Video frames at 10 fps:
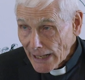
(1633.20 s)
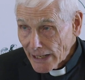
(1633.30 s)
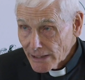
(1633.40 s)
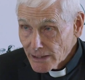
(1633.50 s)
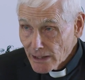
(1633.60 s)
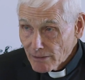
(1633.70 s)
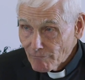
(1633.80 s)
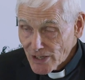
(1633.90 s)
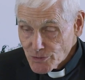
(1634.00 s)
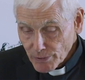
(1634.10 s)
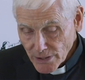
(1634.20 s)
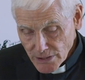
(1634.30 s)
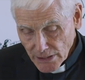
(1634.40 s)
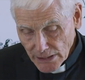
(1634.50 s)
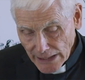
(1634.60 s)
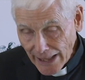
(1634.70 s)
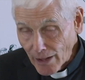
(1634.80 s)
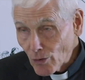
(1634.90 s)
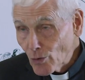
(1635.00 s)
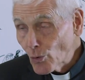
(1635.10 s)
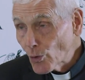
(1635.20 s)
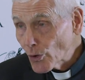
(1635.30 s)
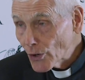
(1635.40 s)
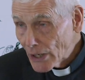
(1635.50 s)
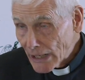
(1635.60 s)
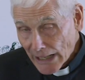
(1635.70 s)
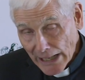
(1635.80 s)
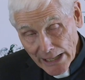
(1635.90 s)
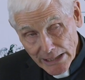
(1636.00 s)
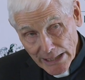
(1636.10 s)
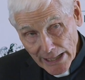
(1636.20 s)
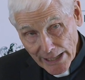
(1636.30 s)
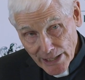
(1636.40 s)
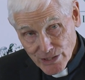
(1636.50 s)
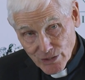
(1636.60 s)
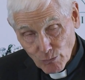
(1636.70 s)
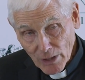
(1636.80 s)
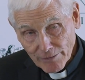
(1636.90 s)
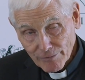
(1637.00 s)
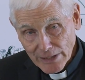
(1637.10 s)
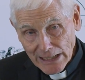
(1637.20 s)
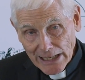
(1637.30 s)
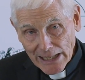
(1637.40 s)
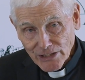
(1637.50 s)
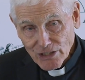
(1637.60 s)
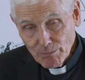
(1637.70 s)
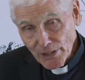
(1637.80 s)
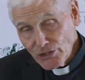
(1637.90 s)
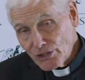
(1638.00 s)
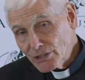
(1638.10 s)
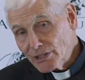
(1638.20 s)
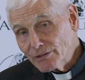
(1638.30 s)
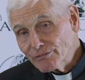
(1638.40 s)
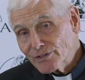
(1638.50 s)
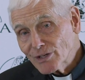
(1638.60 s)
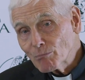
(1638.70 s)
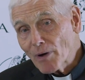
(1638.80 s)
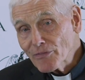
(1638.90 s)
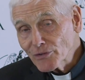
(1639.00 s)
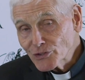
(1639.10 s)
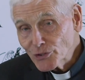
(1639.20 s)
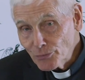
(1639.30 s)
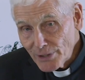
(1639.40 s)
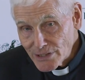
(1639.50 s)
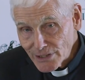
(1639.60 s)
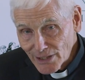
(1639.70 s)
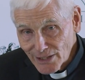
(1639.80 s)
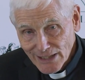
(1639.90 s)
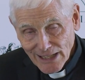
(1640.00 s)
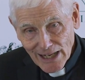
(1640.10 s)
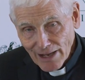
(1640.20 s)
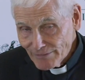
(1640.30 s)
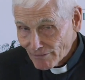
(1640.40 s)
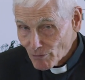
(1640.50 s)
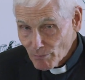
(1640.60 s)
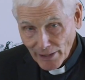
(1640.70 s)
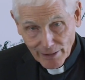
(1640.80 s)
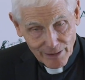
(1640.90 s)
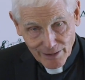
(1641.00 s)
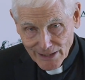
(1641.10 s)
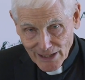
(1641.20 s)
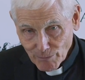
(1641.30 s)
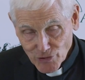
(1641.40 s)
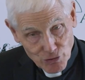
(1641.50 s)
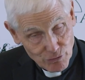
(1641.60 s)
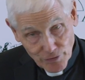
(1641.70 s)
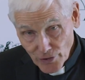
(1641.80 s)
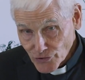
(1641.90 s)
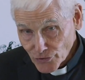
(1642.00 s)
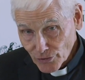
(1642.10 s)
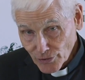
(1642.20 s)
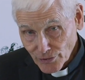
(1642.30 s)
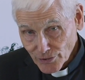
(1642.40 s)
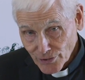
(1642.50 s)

and Vice President Al Gore and his wife. And diminutive Mother Teresa, I've never met her, but she was very short.